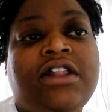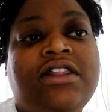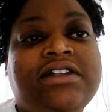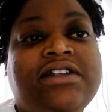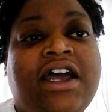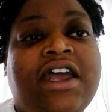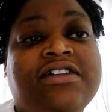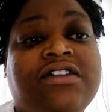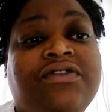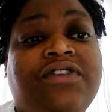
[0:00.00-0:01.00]
that's not
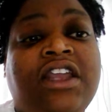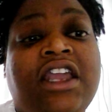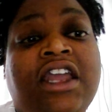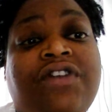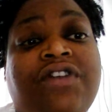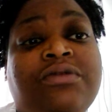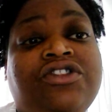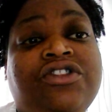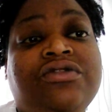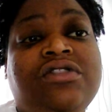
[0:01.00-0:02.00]
as convenient. And if I
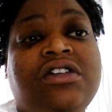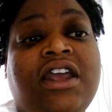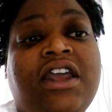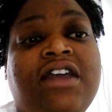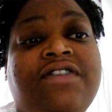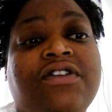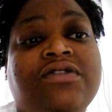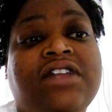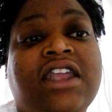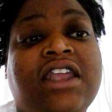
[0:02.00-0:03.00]
was using the
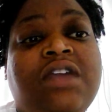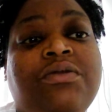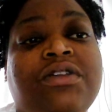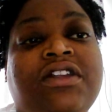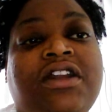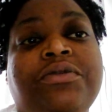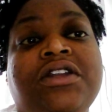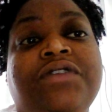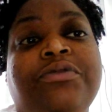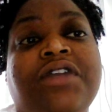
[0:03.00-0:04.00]
headphones that came with it, I
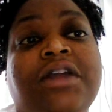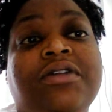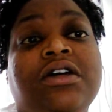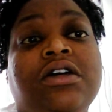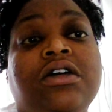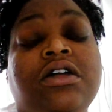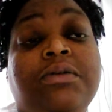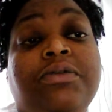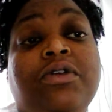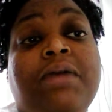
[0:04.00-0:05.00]
wouldn't even be able to
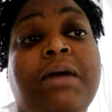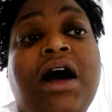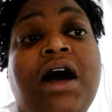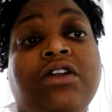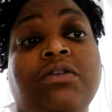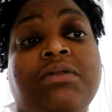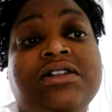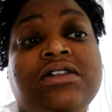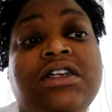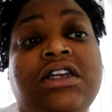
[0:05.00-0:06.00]
clip it on my pocket or my
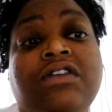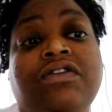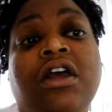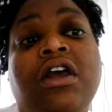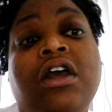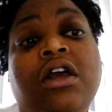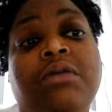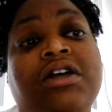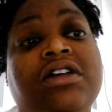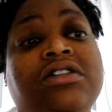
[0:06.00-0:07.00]
sleeve,
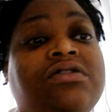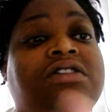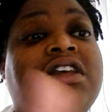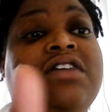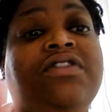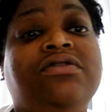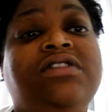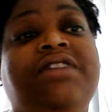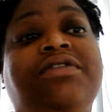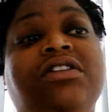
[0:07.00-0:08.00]
because those headphones
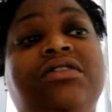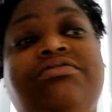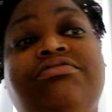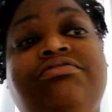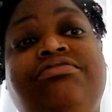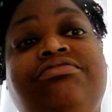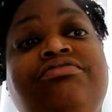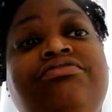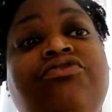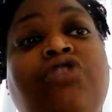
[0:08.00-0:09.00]
have a
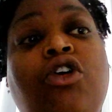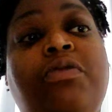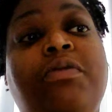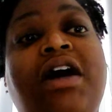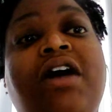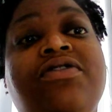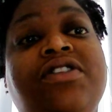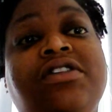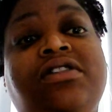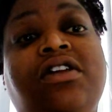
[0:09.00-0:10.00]
rope about
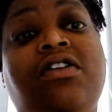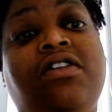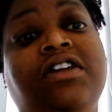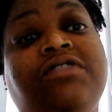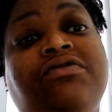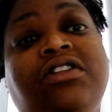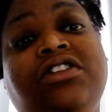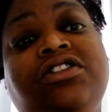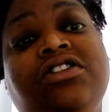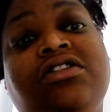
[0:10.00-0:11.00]
this long. It
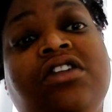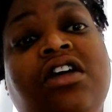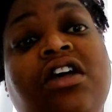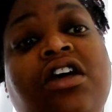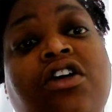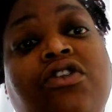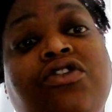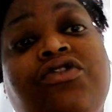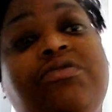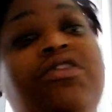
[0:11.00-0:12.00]
really just
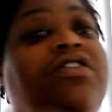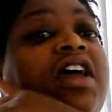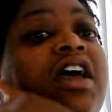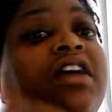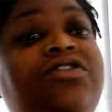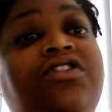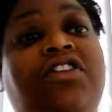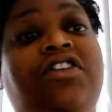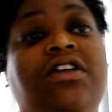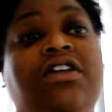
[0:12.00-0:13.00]
goes from your neck to
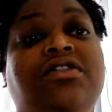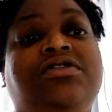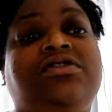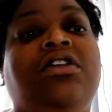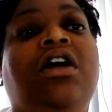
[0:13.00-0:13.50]
your ears.